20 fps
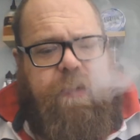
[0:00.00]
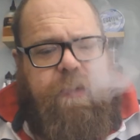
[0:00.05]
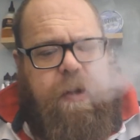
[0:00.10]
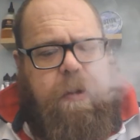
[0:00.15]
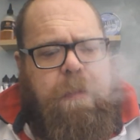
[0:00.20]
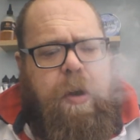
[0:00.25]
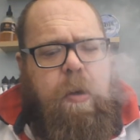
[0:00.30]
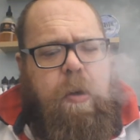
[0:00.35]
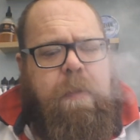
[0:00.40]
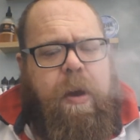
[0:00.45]

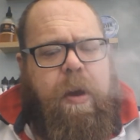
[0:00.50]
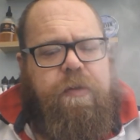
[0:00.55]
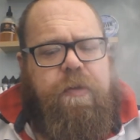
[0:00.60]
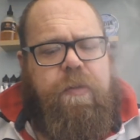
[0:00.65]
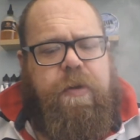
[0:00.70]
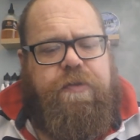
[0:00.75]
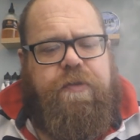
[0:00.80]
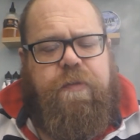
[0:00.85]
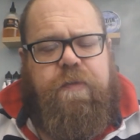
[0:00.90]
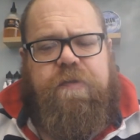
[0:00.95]
Momo do
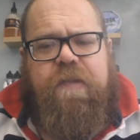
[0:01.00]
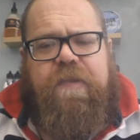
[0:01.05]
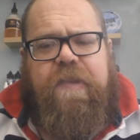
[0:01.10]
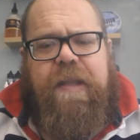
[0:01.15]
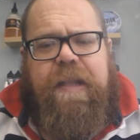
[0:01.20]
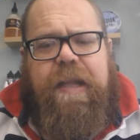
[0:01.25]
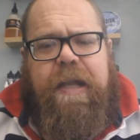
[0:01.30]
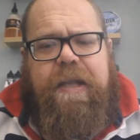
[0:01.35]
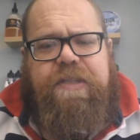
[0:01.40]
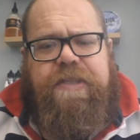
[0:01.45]
a juice as a
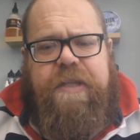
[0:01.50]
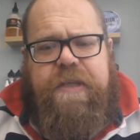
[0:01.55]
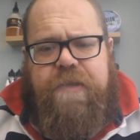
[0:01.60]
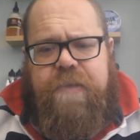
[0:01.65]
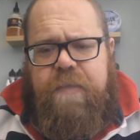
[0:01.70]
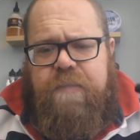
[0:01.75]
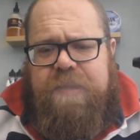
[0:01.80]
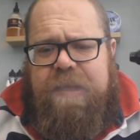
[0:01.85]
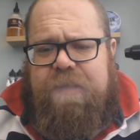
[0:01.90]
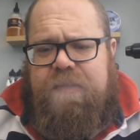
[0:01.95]
lychee
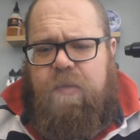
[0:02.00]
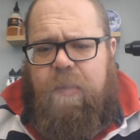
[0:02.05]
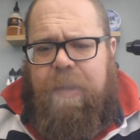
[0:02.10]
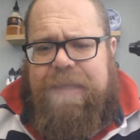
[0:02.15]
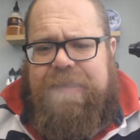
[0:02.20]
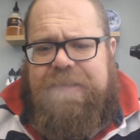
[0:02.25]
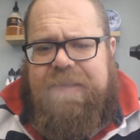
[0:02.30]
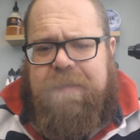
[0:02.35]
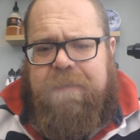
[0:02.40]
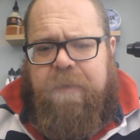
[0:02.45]
juice. That's
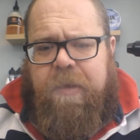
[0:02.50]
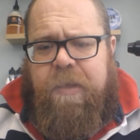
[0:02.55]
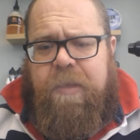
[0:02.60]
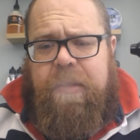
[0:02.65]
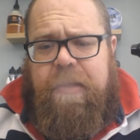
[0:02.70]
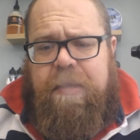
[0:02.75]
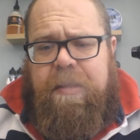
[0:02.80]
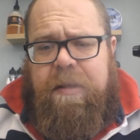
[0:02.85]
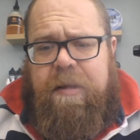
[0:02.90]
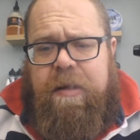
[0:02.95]
quite similar,
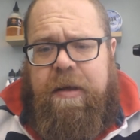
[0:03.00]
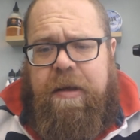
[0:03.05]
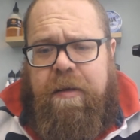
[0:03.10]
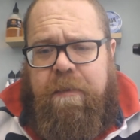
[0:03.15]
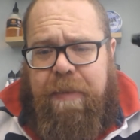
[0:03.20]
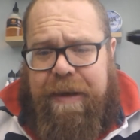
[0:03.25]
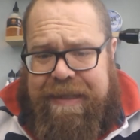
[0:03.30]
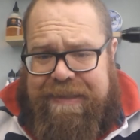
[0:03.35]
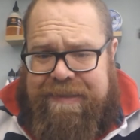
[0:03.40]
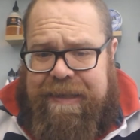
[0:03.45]

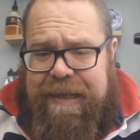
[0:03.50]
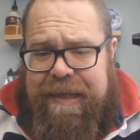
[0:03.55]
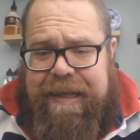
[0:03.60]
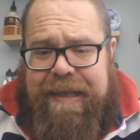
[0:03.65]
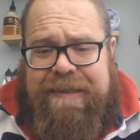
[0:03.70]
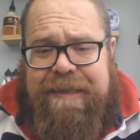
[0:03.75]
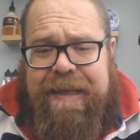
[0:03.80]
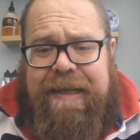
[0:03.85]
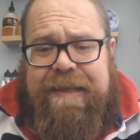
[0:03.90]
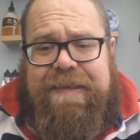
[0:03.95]
but I'd say
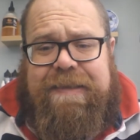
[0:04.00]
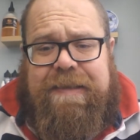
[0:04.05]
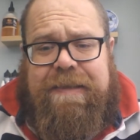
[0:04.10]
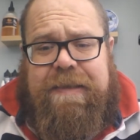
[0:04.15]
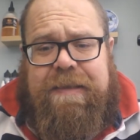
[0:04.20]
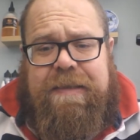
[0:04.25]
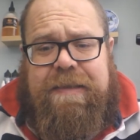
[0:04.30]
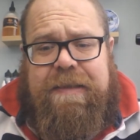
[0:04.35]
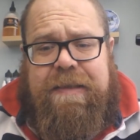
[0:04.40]
that's nicer.